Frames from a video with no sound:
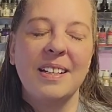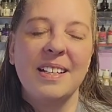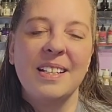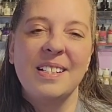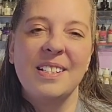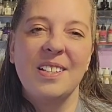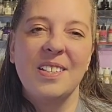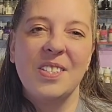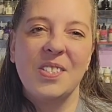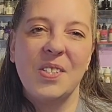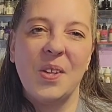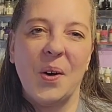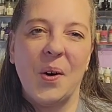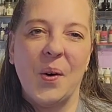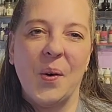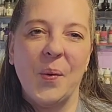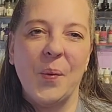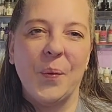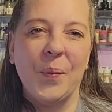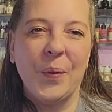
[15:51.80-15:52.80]

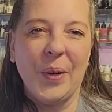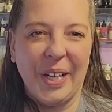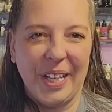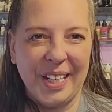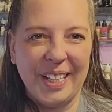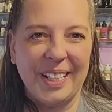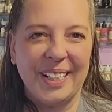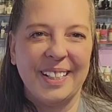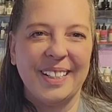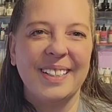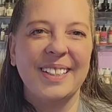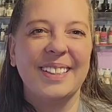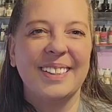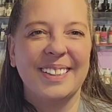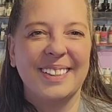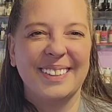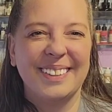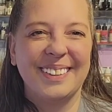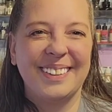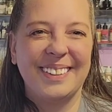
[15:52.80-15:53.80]
so we can
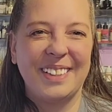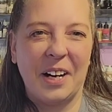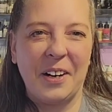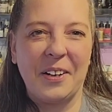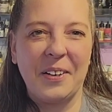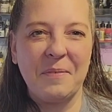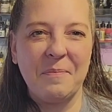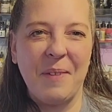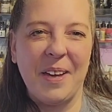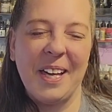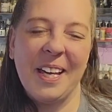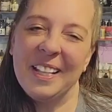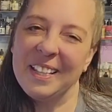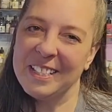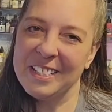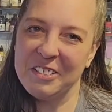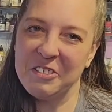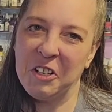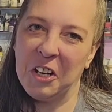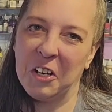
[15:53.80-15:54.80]
start making
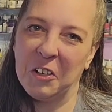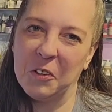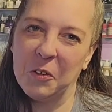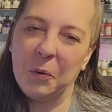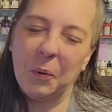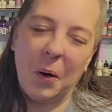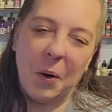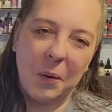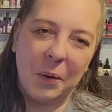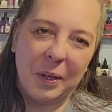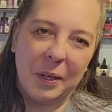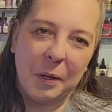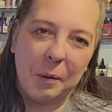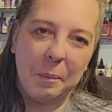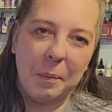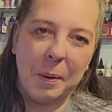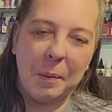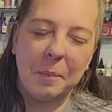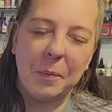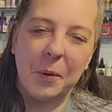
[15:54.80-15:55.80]
this channel grow a little
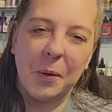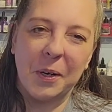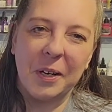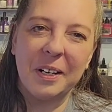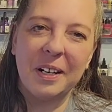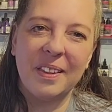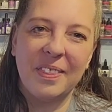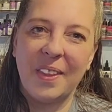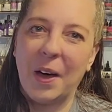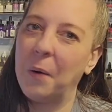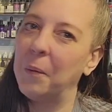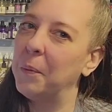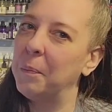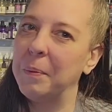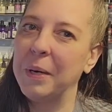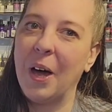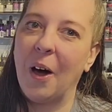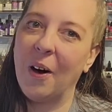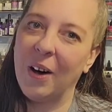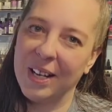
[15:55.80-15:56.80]
bit more. That would
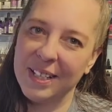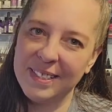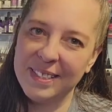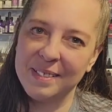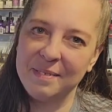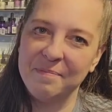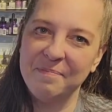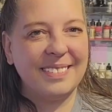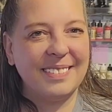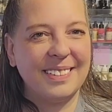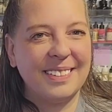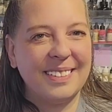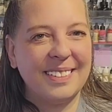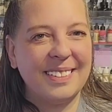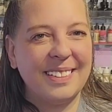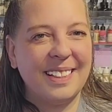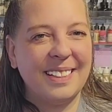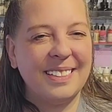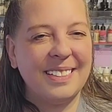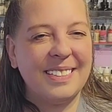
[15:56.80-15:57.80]
be awesome.
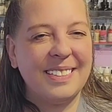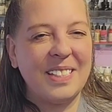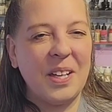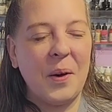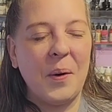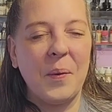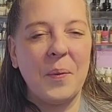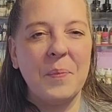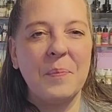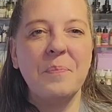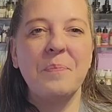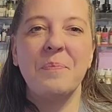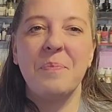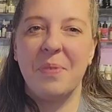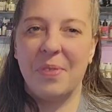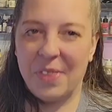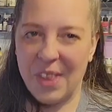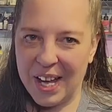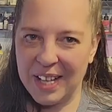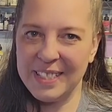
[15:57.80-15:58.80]
So
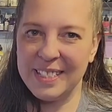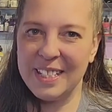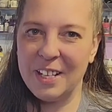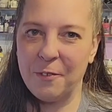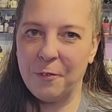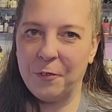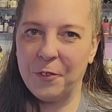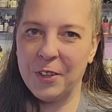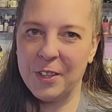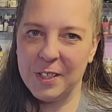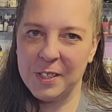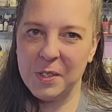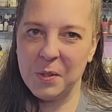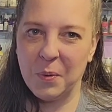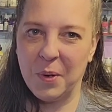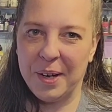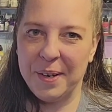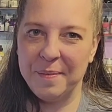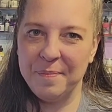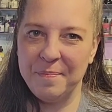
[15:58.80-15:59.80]
that's it for this
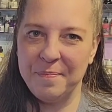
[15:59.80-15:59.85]
one.